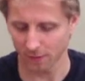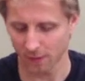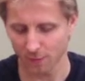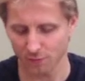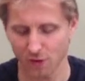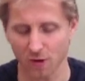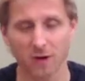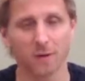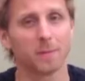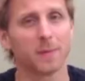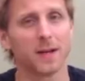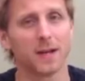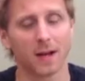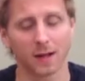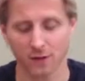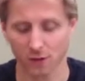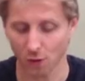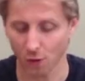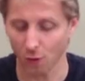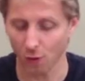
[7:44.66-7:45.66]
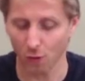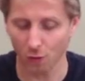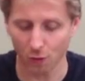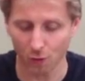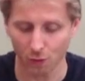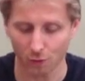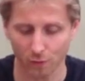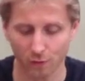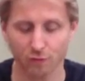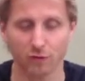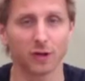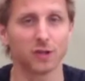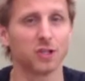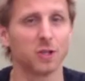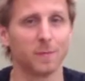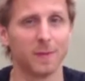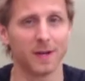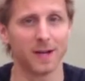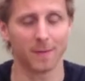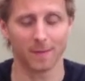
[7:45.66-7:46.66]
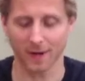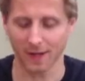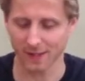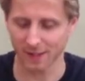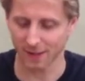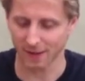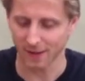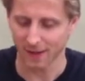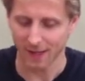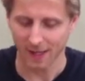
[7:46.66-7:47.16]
broken peanuts, or crunchy peanut butter.